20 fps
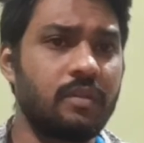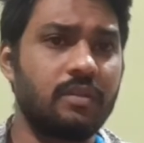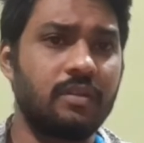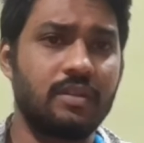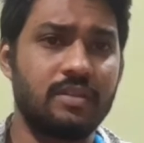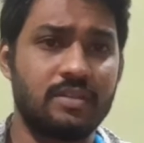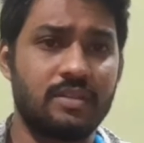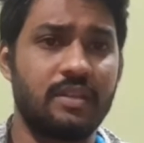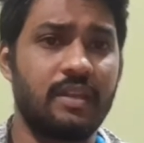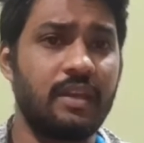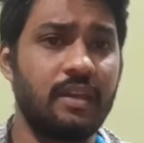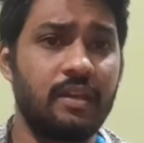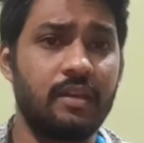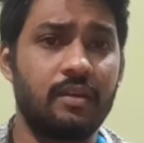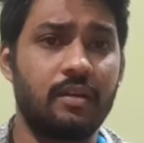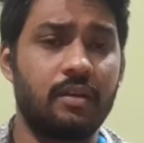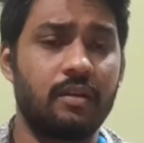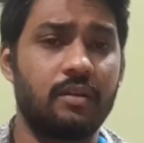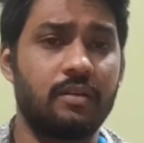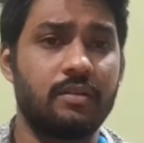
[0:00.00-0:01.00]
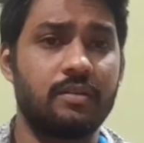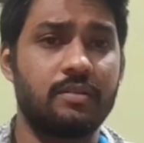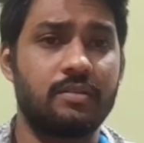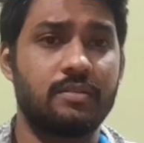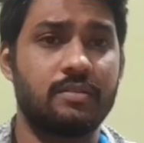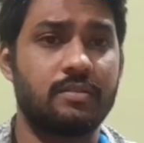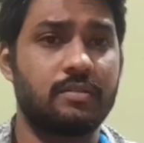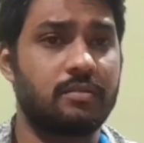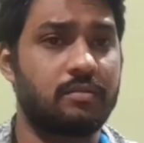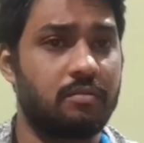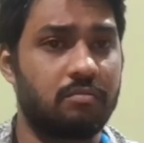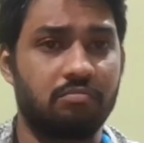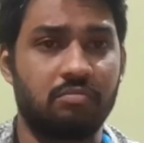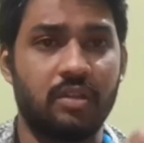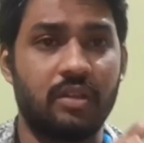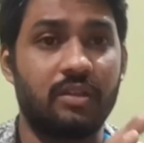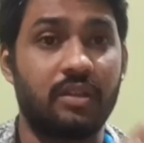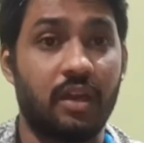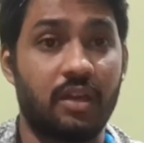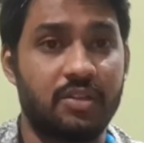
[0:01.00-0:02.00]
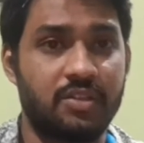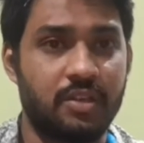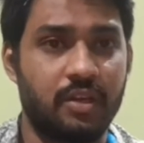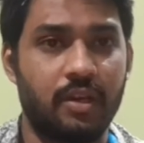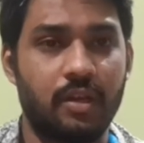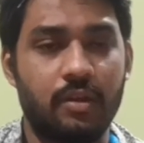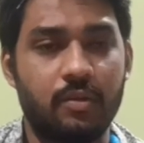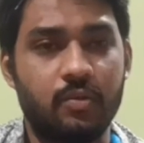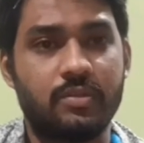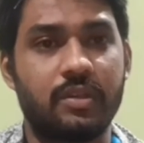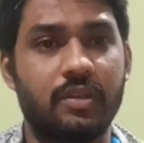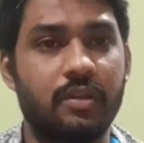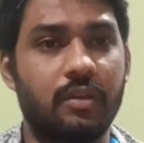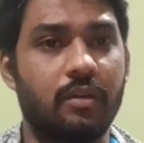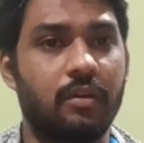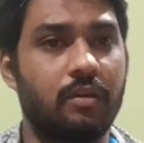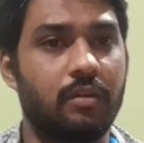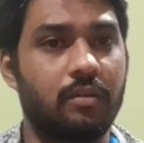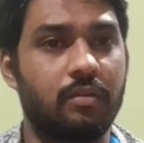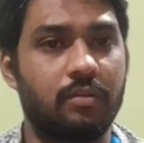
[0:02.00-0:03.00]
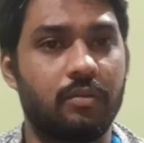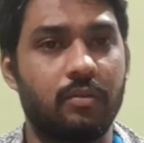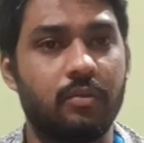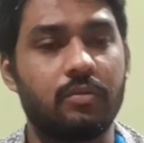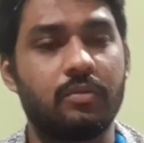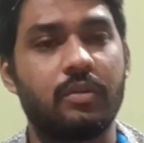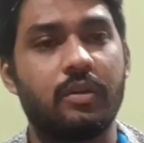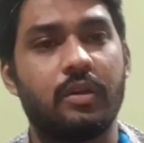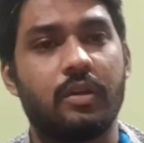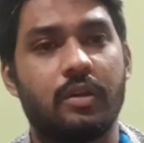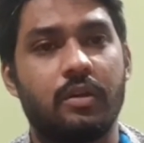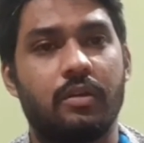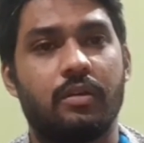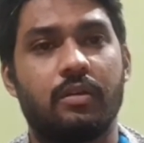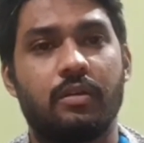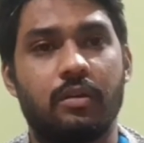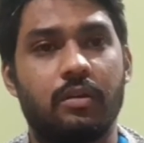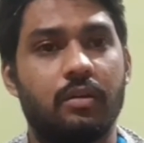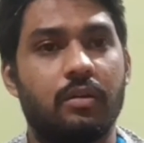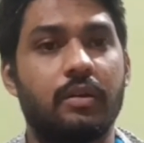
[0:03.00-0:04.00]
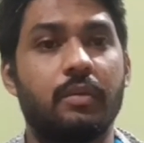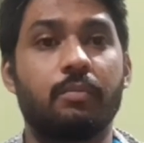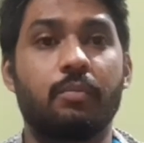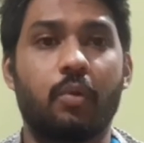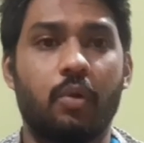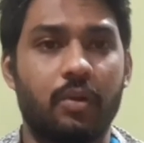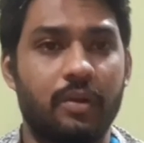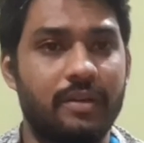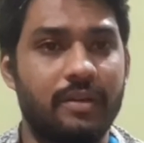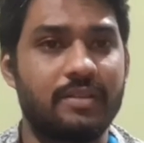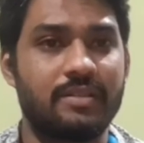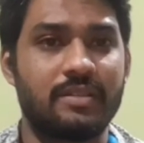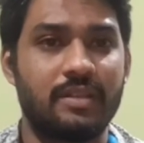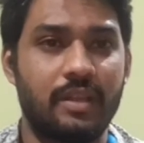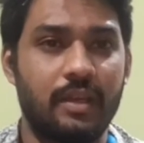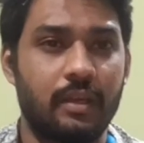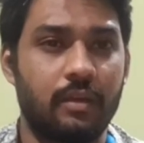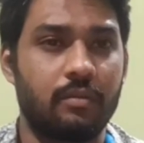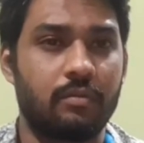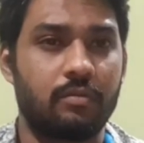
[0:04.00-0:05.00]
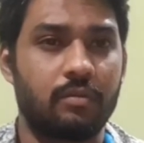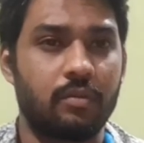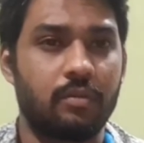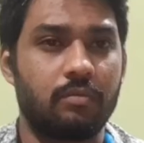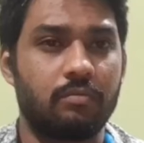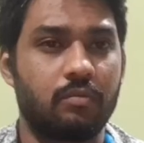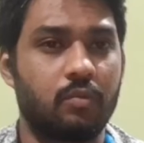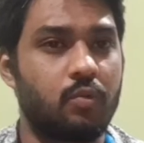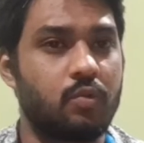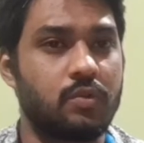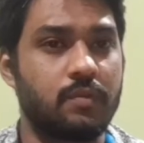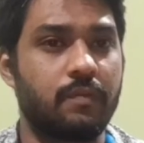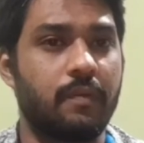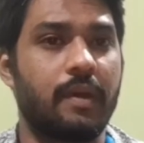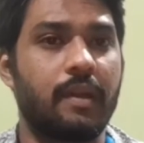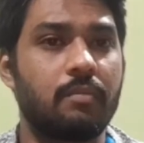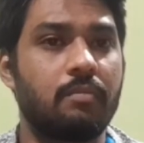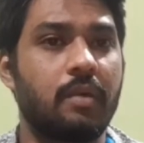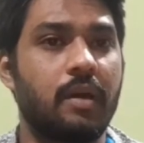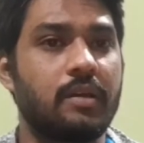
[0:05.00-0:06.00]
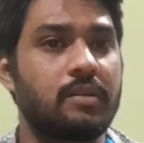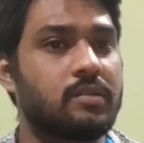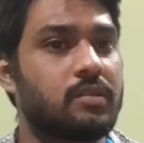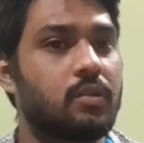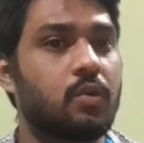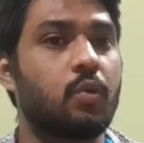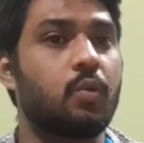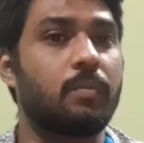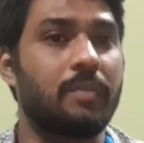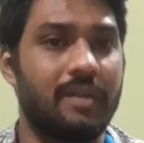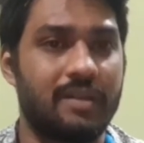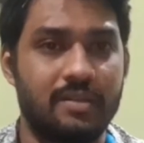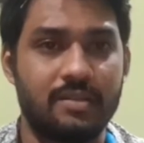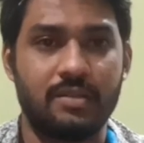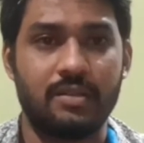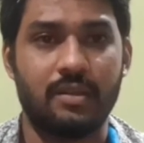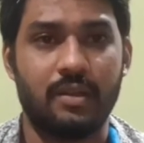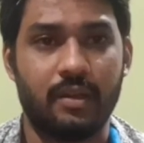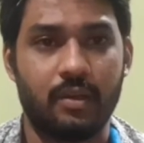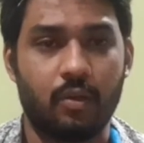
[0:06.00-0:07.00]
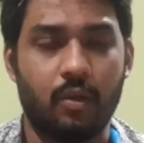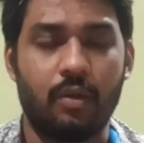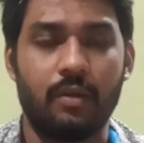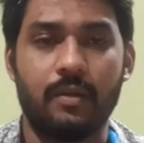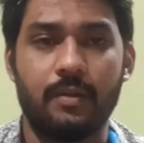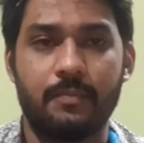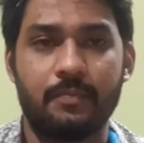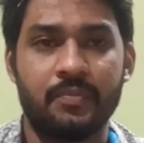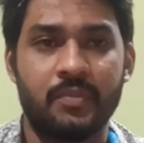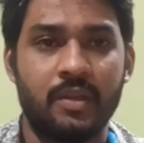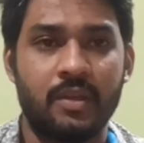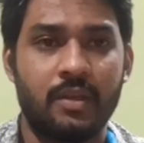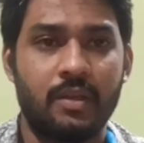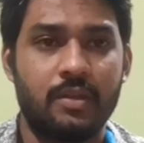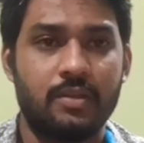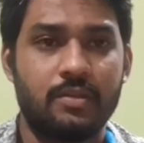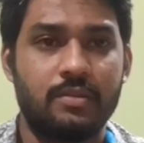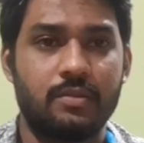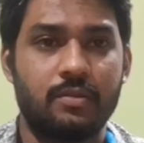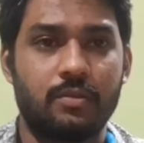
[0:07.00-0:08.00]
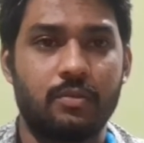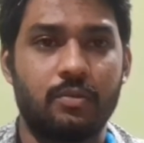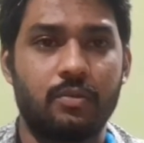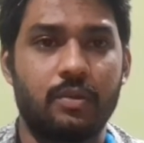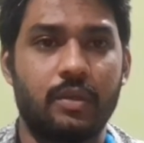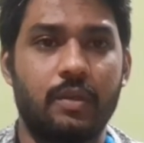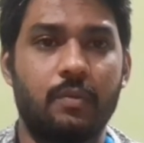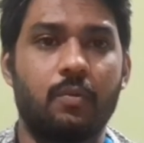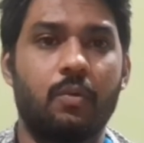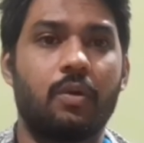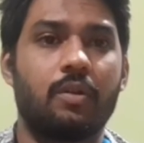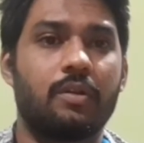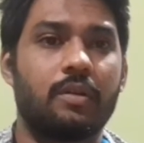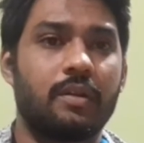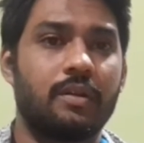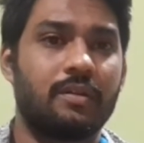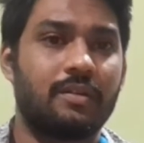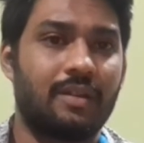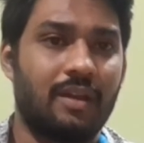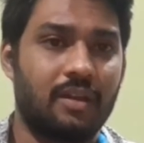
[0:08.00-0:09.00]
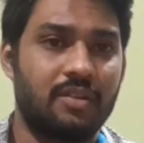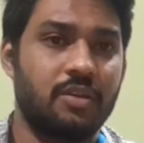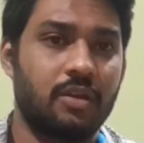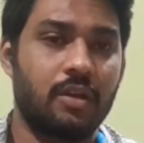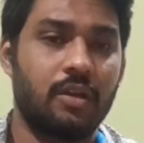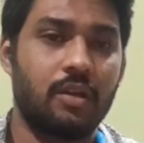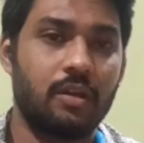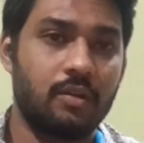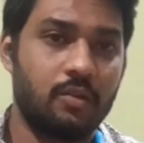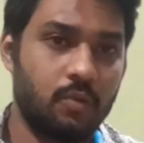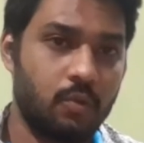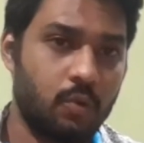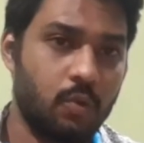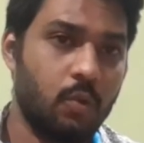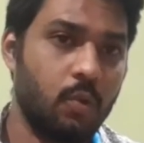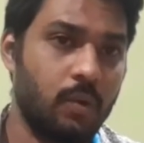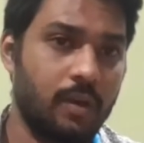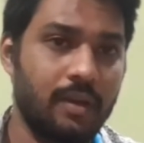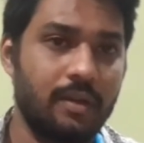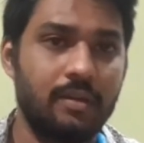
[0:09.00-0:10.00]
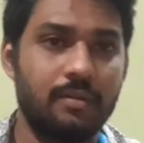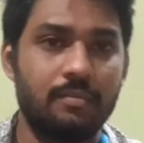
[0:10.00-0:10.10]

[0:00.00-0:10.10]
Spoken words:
The snake is the Takshaka, who is important snake whose venom has no medicine at all. So he wanted Takshaka to go and